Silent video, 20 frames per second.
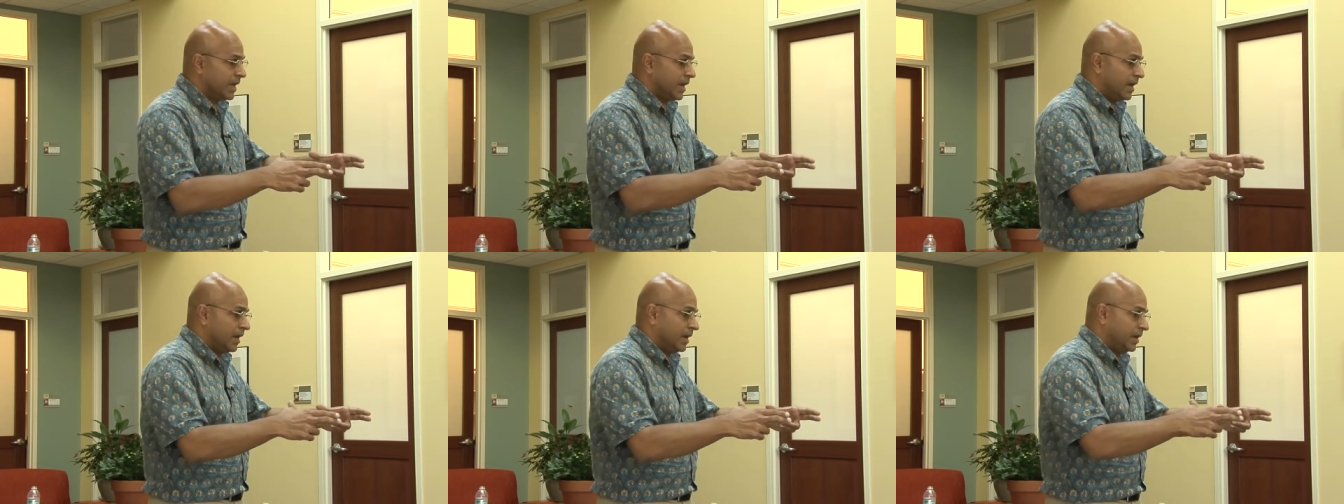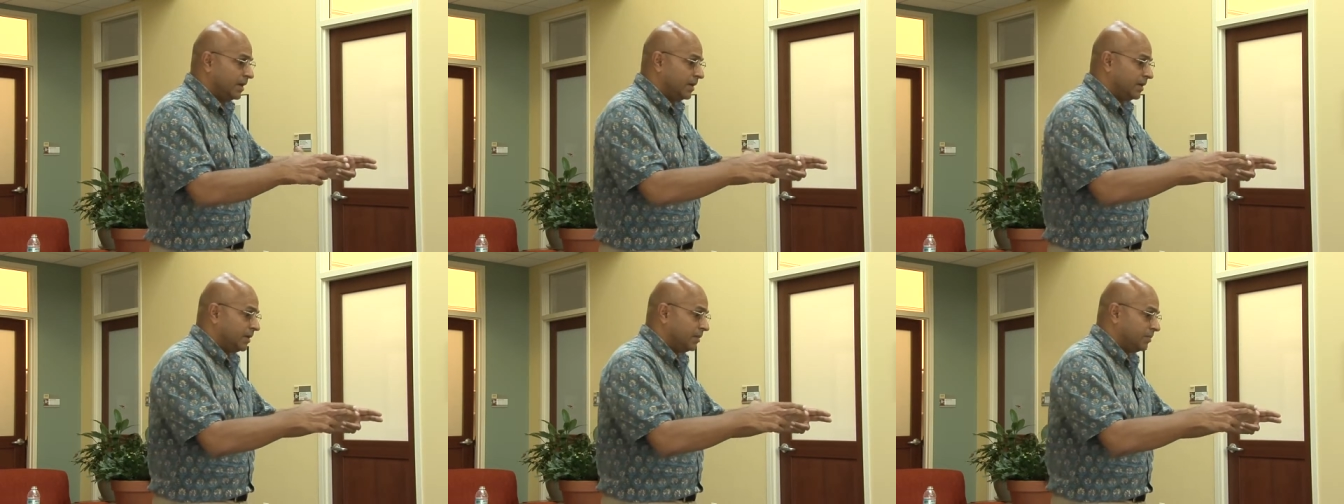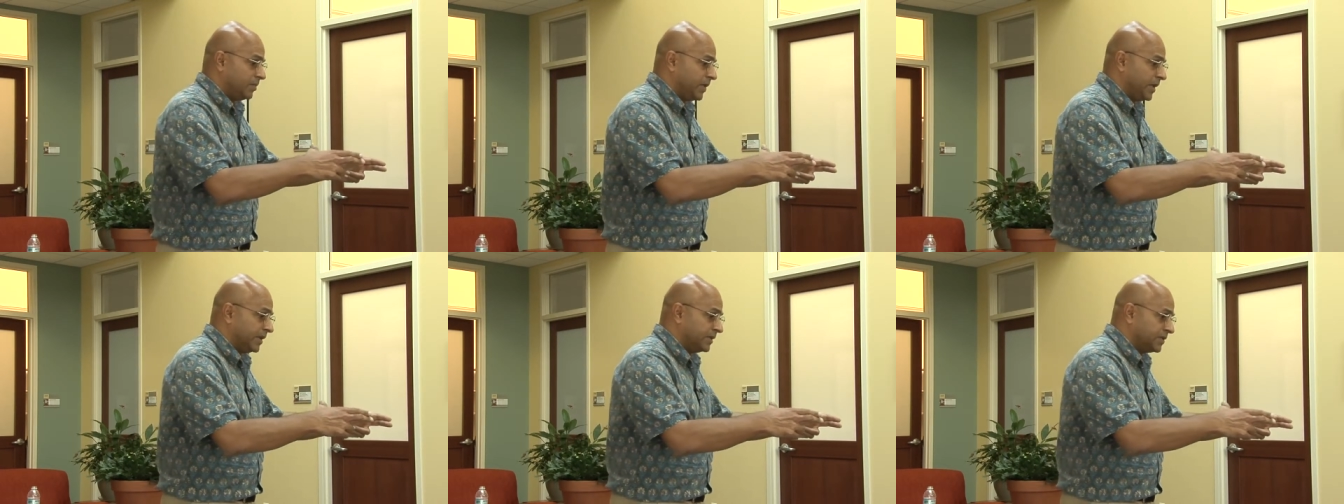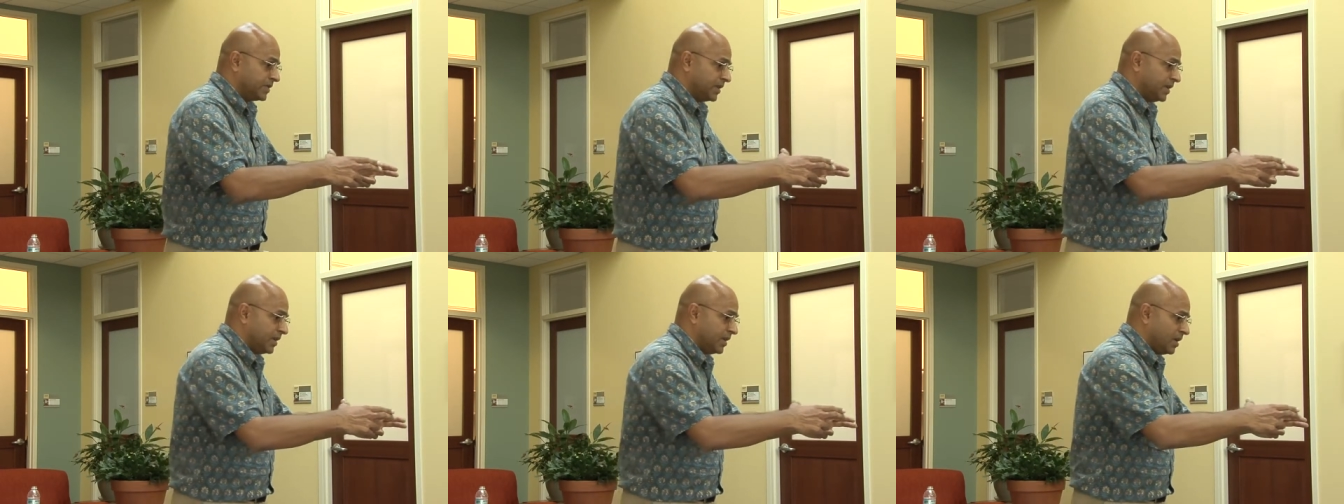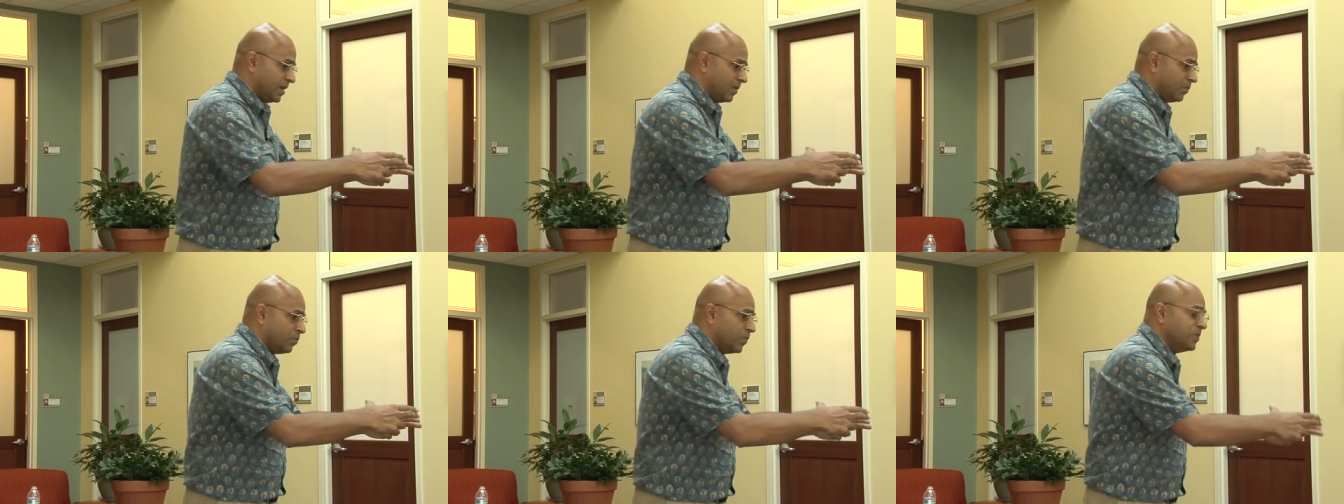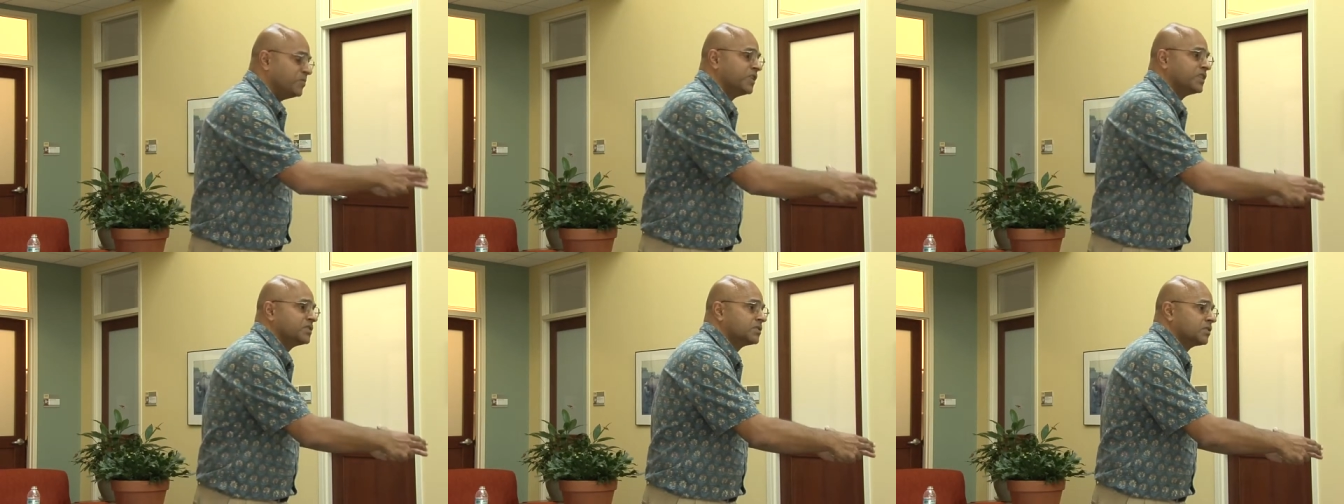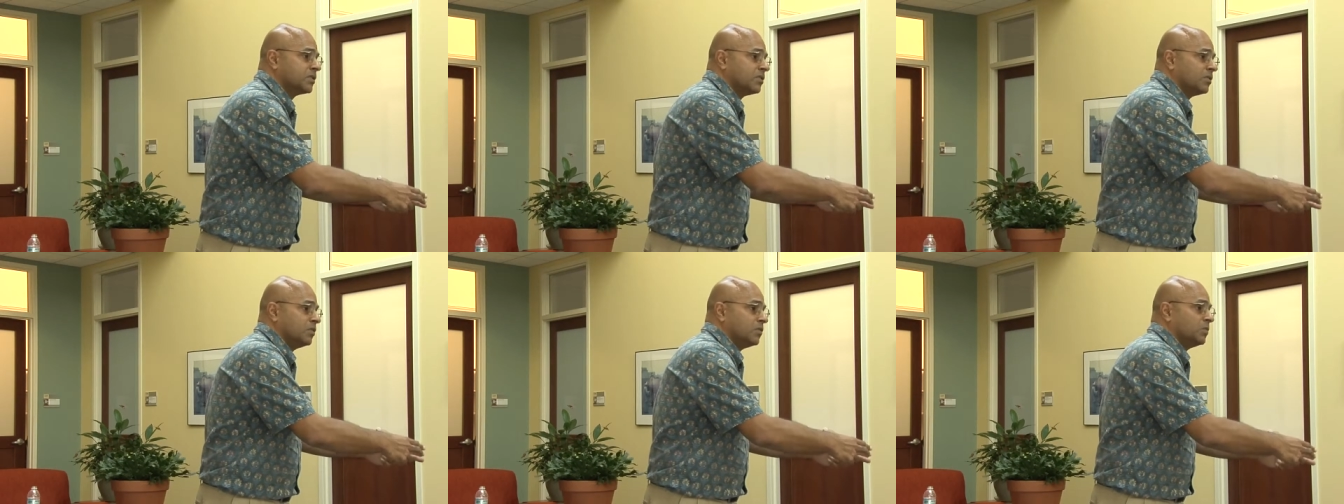uh, let's say, a women's
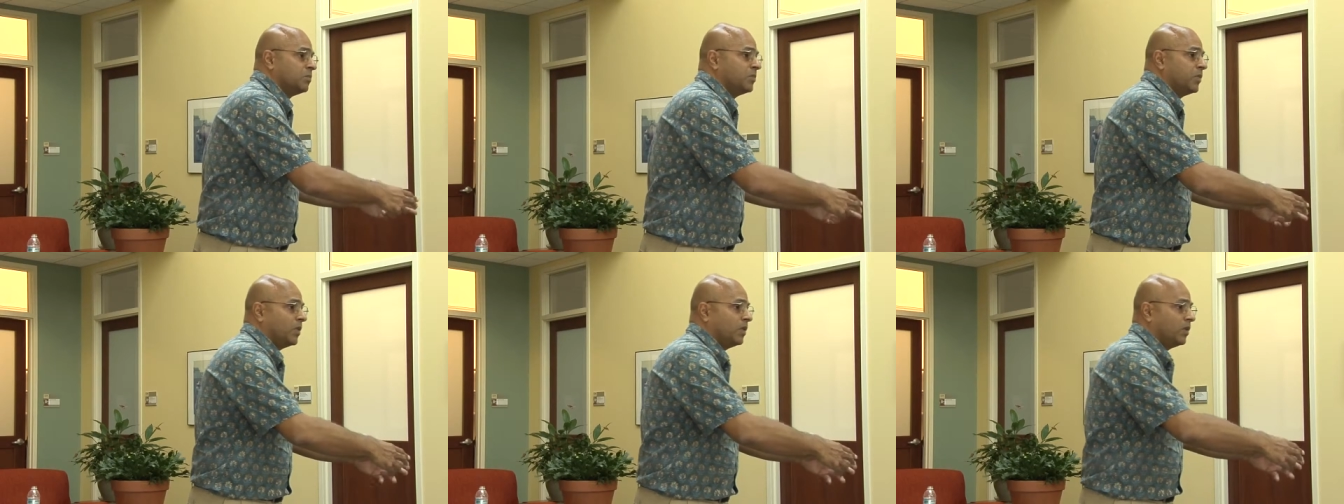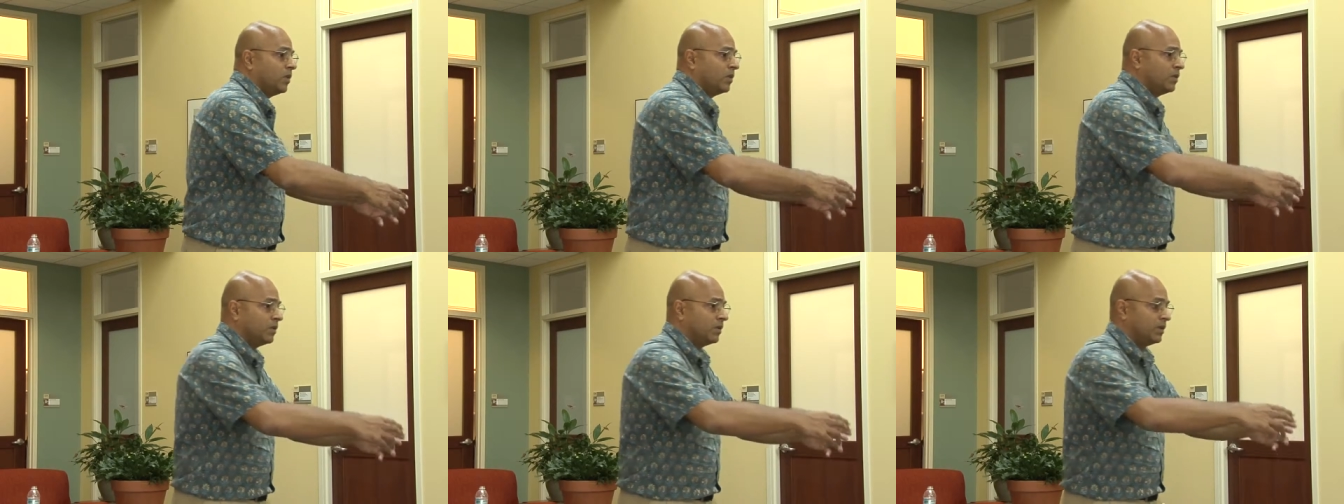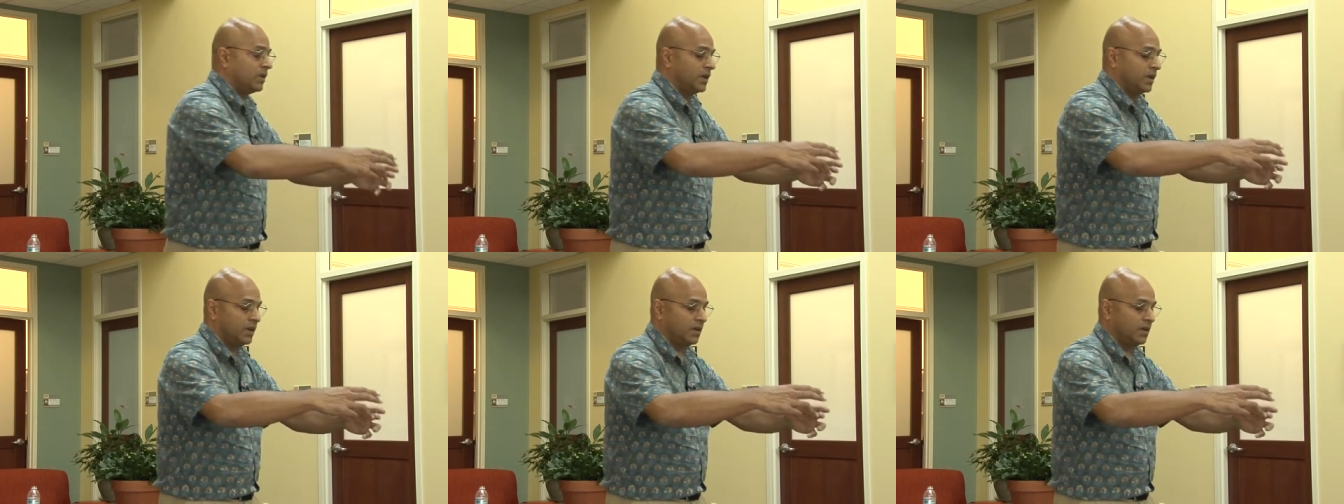group or a,